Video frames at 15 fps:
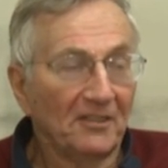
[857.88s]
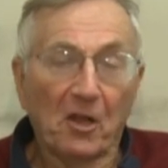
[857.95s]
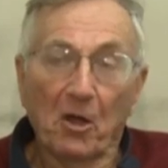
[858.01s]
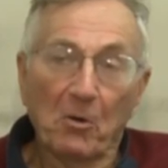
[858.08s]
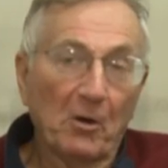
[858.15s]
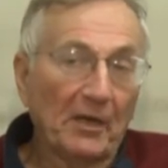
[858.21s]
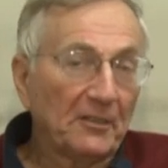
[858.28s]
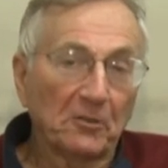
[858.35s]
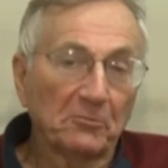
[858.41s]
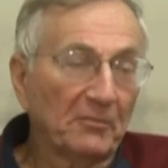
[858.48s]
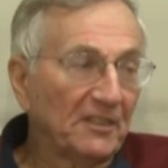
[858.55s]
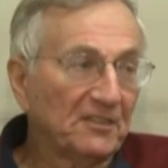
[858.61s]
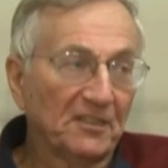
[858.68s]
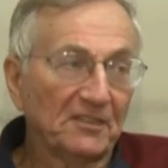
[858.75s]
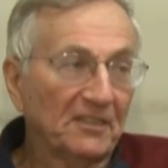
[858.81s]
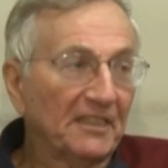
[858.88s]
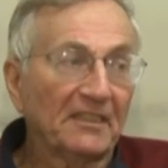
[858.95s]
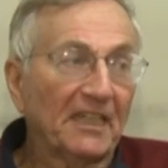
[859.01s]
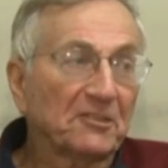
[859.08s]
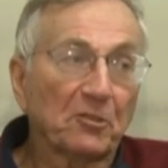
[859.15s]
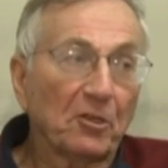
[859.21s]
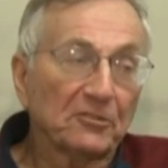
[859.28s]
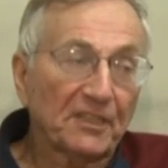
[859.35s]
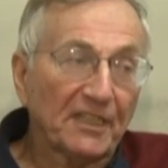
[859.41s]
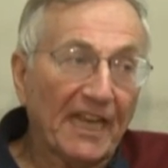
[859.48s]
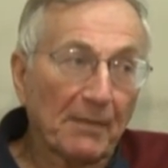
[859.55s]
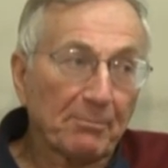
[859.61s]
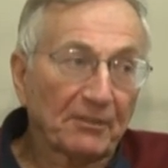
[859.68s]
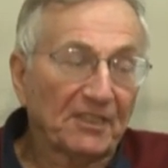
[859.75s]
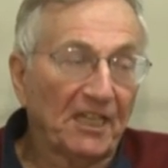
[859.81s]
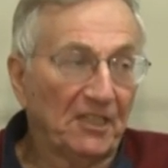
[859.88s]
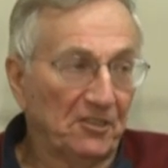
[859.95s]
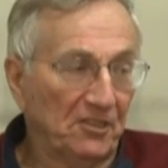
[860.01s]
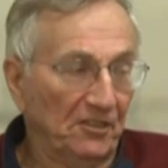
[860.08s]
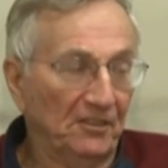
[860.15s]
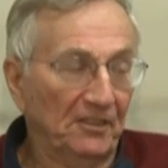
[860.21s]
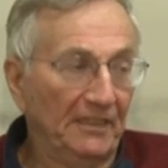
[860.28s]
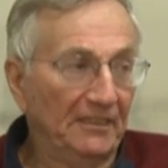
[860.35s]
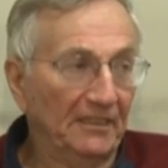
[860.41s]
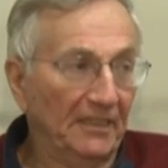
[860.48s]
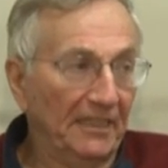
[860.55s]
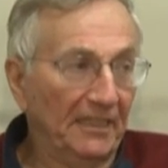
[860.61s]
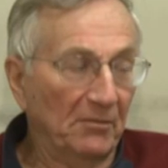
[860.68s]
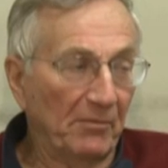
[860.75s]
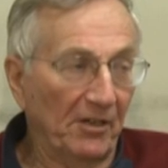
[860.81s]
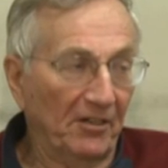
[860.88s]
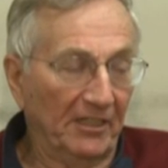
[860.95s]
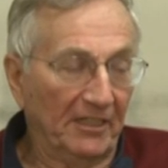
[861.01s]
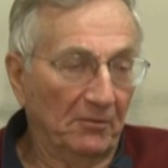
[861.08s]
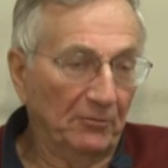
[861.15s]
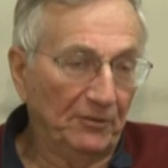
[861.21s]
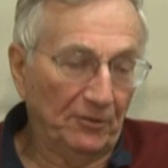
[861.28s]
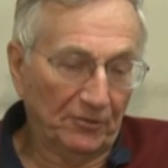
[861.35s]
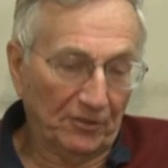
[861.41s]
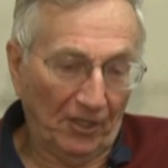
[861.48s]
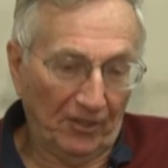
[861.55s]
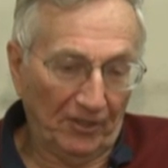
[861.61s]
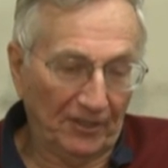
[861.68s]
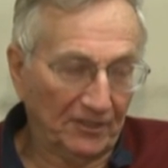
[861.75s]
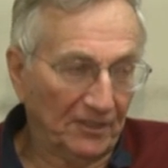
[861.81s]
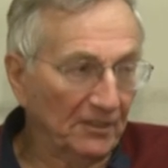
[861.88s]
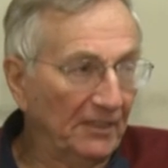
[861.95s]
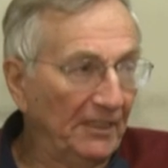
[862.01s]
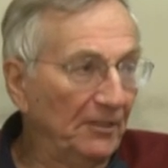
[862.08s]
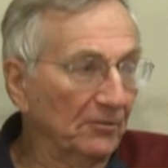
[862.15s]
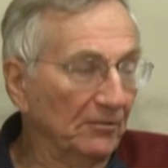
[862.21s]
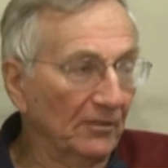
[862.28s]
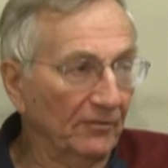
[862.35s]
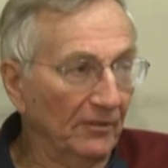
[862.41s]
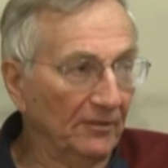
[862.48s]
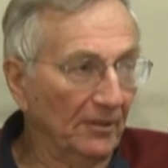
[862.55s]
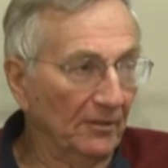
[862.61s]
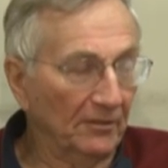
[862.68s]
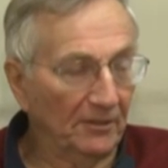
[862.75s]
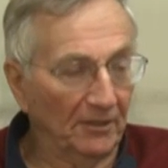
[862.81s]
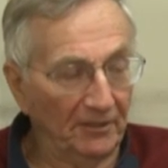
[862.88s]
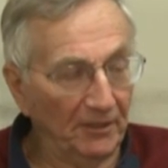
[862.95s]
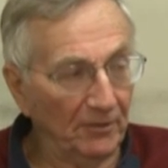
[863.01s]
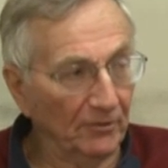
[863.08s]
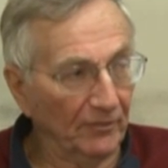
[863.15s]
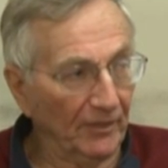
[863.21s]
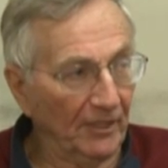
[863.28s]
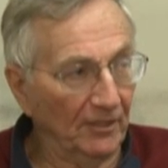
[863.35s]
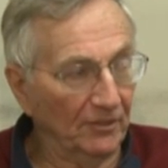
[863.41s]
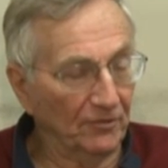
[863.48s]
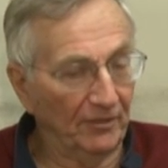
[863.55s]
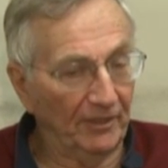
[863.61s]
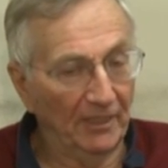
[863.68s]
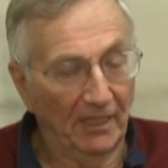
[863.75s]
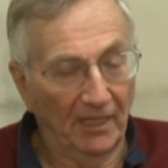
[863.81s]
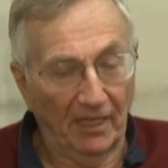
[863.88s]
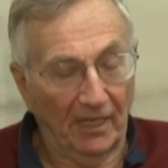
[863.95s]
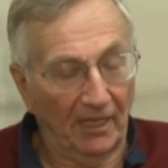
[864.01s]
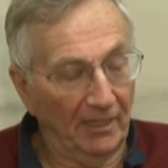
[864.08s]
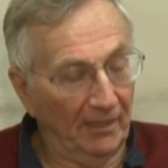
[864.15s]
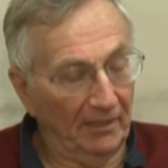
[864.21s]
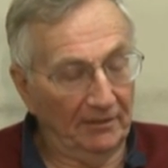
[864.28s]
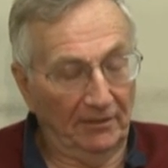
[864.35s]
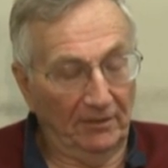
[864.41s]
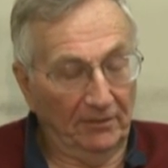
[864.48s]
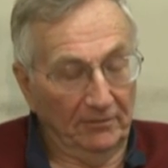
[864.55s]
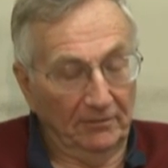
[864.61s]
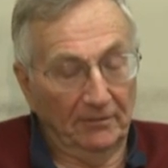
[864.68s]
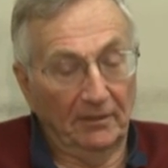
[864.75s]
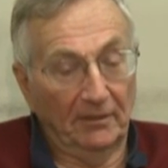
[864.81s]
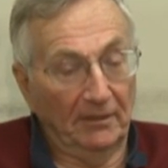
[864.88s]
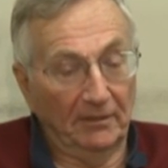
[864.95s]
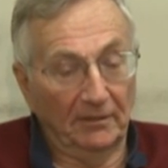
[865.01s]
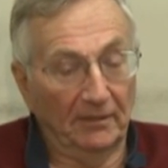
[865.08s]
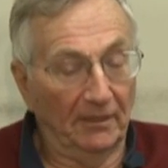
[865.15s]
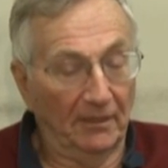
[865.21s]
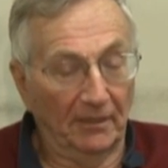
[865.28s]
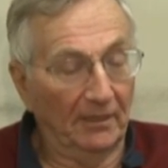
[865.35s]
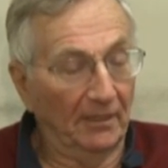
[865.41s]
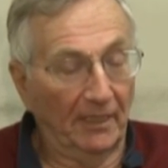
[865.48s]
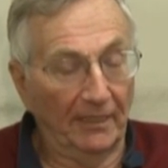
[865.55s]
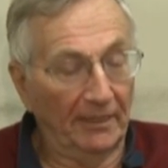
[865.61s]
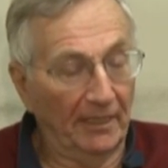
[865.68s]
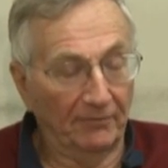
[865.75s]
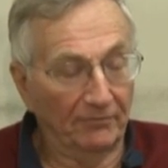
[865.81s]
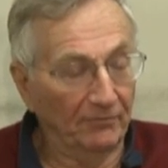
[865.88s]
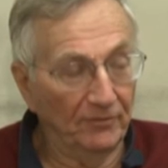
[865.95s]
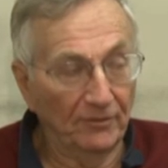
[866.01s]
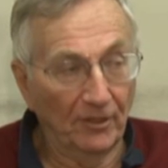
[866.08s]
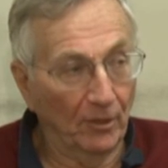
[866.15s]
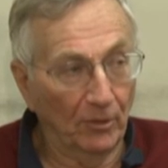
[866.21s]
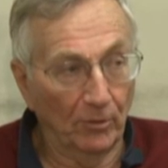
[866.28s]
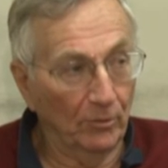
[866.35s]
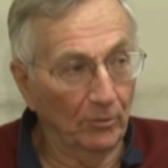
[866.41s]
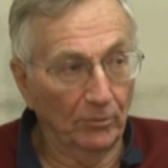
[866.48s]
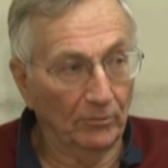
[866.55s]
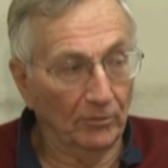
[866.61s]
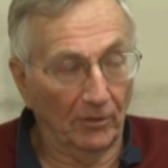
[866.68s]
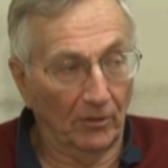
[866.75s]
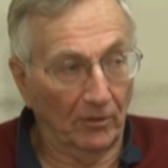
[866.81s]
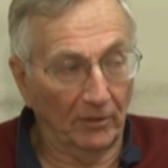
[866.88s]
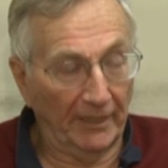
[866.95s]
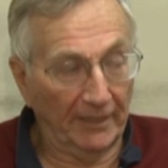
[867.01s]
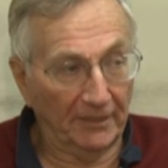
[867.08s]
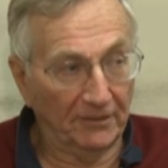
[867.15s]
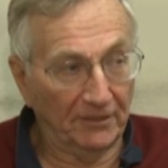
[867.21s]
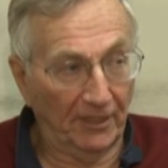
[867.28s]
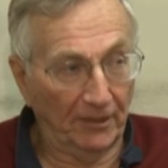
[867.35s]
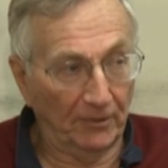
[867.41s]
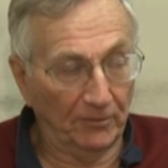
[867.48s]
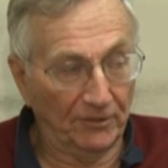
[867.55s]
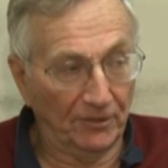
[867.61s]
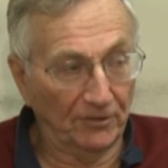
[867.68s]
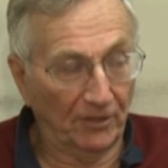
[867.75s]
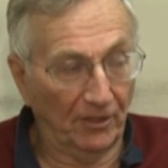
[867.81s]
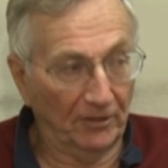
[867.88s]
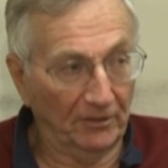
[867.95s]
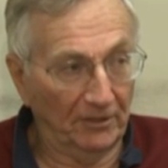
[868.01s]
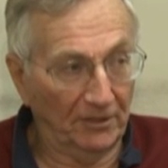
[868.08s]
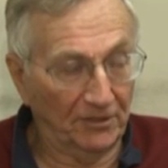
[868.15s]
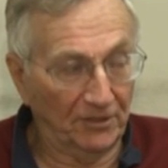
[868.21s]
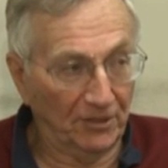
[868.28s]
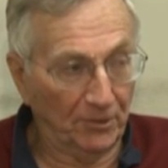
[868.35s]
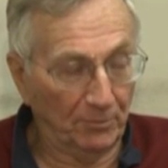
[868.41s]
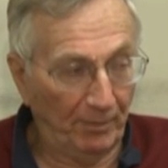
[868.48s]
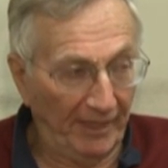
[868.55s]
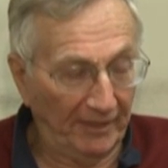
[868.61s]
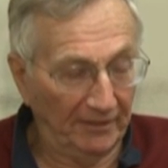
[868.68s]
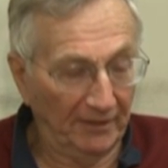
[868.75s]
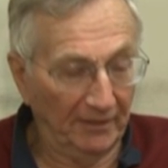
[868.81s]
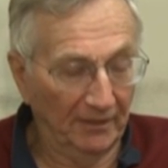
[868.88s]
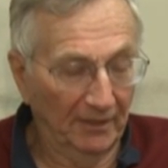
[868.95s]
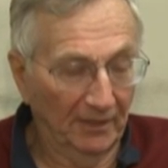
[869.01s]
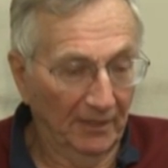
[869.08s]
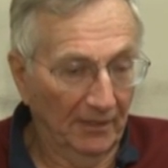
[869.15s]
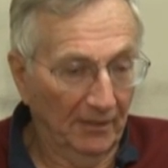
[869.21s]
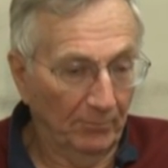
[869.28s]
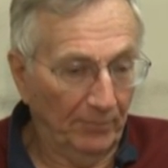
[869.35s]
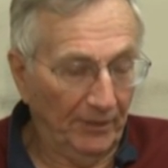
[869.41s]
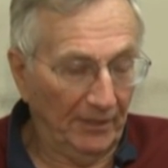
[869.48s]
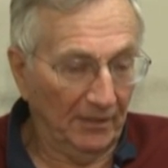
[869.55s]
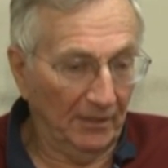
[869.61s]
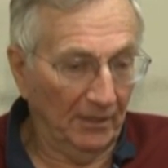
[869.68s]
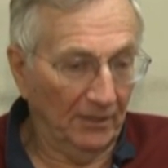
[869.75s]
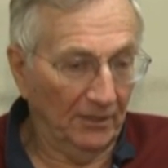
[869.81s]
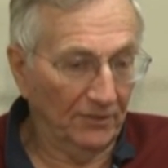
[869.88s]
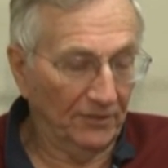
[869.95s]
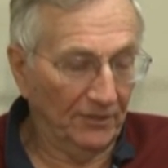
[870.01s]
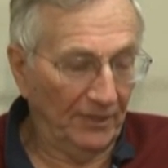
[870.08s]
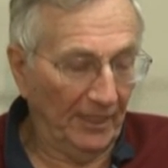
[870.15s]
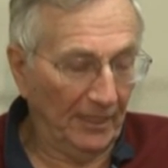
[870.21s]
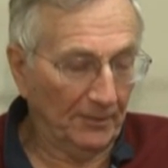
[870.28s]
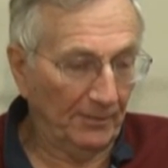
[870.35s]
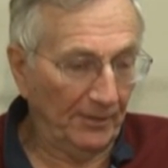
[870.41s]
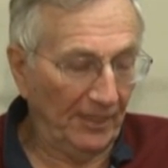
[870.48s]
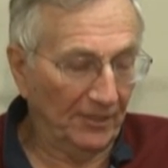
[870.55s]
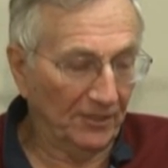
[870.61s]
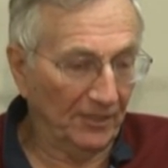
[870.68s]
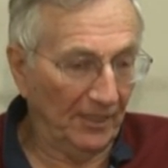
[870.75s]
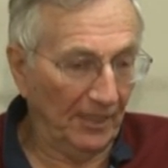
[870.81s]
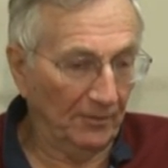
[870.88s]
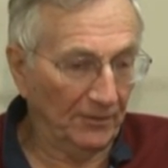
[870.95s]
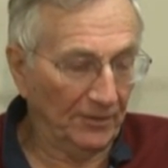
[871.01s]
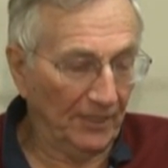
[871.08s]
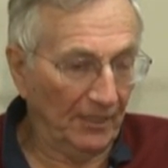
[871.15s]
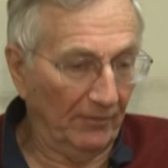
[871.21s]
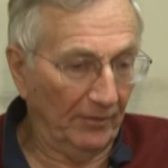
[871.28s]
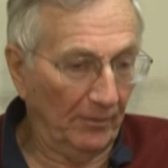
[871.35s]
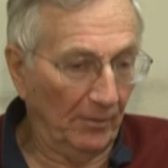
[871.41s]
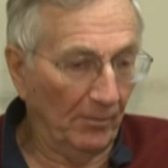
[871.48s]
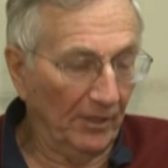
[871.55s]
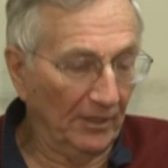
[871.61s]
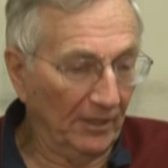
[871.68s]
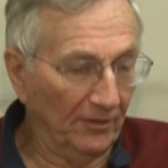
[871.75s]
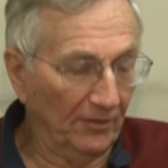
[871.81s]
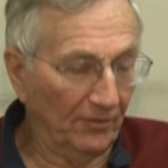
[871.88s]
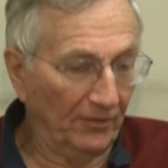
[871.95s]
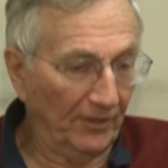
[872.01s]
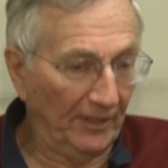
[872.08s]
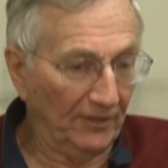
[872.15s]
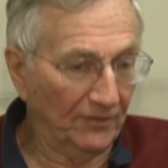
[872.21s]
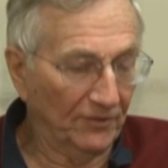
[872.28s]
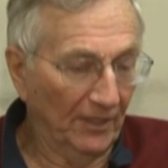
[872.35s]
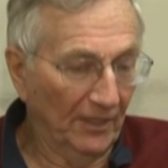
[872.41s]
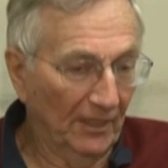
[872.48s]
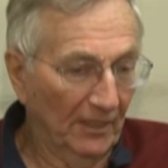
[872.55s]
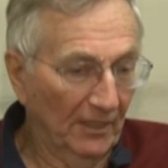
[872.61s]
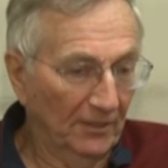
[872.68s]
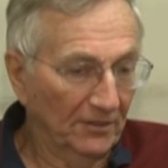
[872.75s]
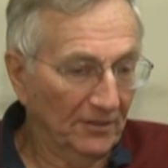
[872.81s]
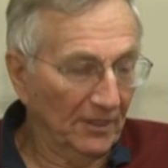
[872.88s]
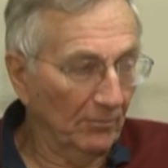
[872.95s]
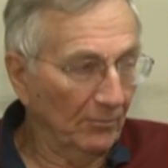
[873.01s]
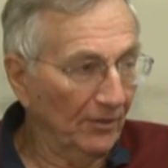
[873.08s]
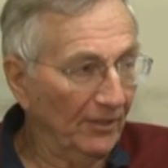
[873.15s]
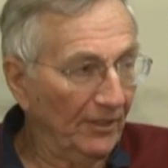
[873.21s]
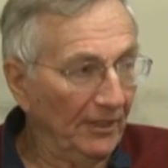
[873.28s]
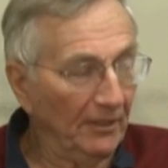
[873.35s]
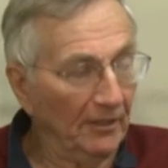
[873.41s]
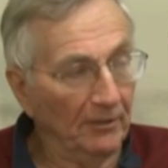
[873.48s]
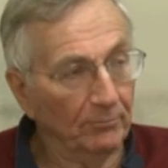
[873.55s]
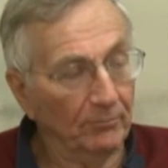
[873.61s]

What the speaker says: No, I don't mention. That's called decapitation in America. When you target the leader of of a country, I have no. All I can tell you is the target list expanded, because the explanation I was given, among other things, some of the